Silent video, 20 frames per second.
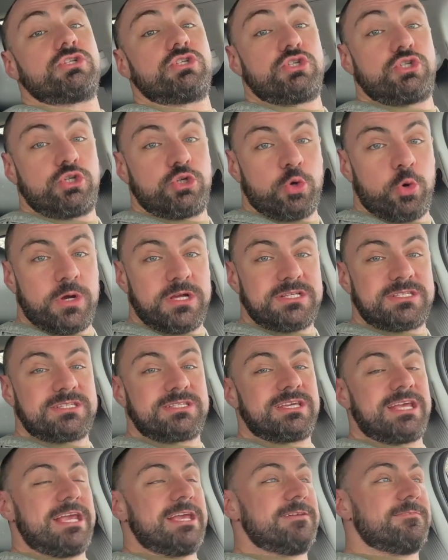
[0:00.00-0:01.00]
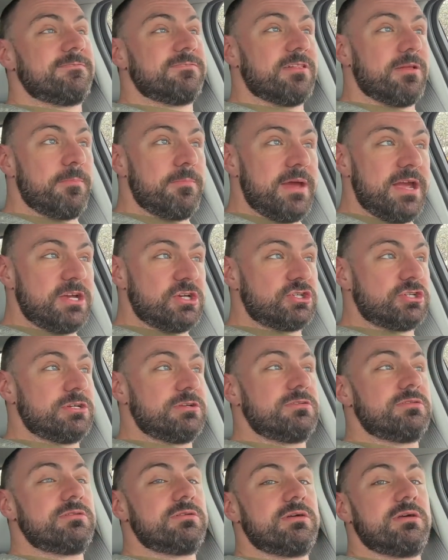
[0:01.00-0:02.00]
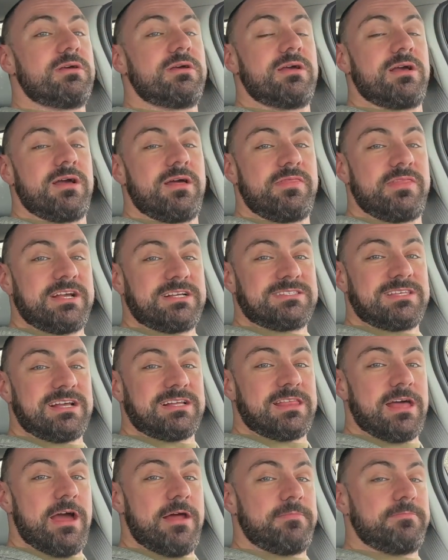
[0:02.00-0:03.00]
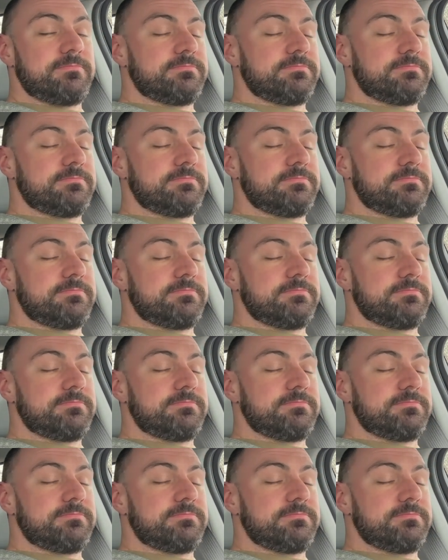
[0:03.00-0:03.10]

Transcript: joints, inflammation, things like that.